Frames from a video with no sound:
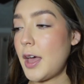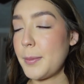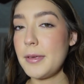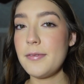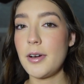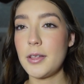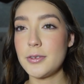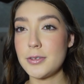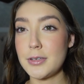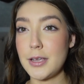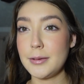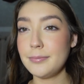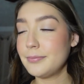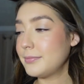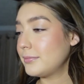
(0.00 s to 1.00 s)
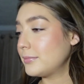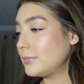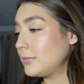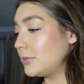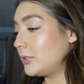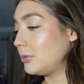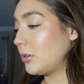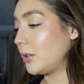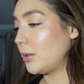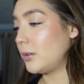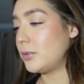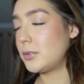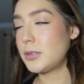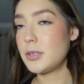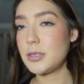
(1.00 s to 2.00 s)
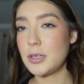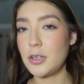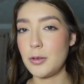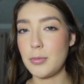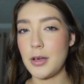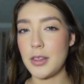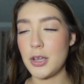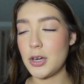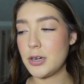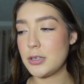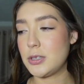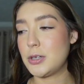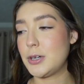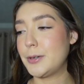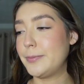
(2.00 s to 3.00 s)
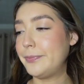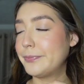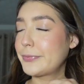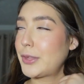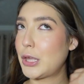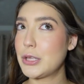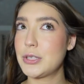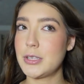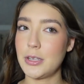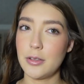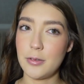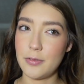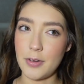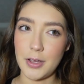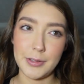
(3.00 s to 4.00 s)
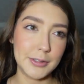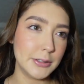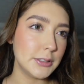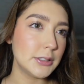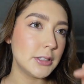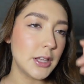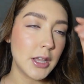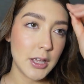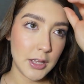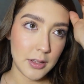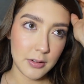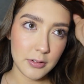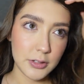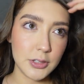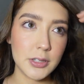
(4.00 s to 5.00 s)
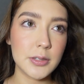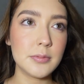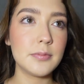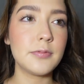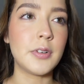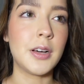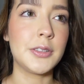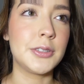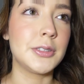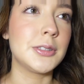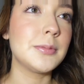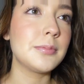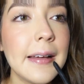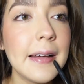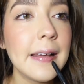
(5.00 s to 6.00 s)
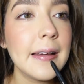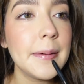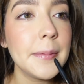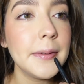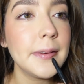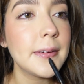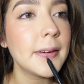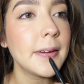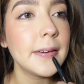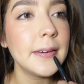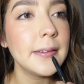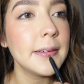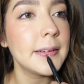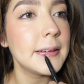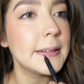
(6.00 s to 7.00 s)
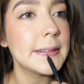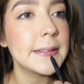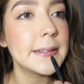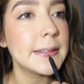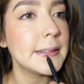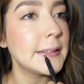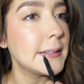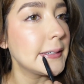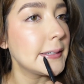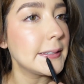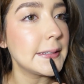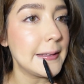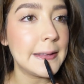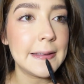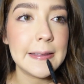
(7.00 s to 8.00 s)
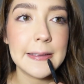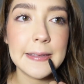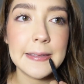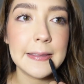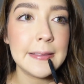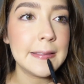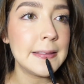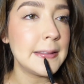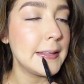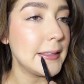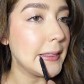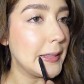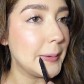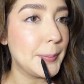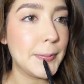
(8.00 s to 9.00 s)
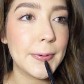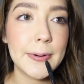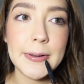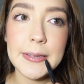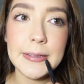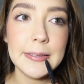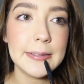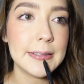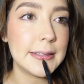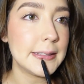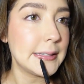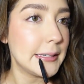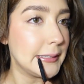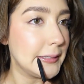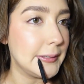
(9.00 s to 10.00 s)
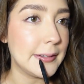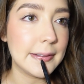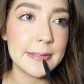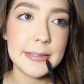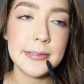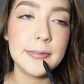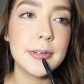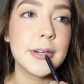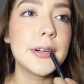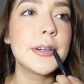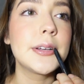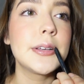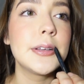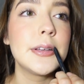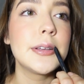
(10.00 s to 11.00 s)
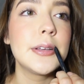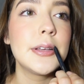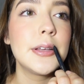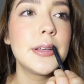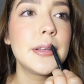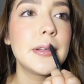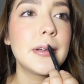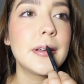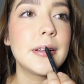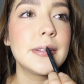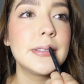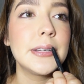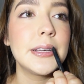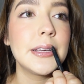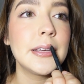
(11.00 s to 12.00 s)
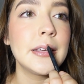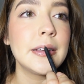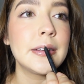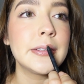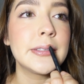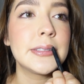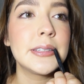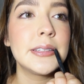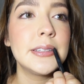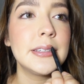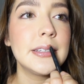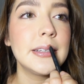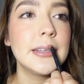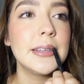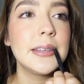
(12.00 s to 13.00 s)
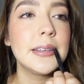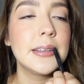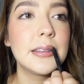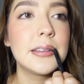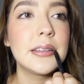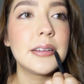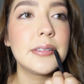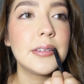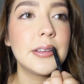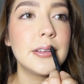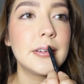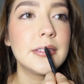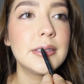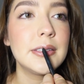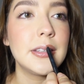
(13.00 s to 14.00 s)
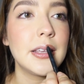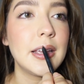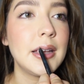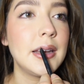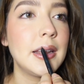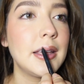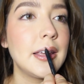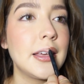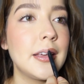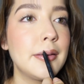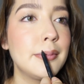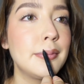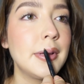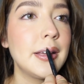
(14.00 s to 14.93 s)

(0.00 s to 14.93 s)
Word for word: Happy Father's Day to all those single mothers or single fathers or just fathers. I've been trying to go to church in the morning since I do have to work all day on Sunday. So we go to the 8 a.m.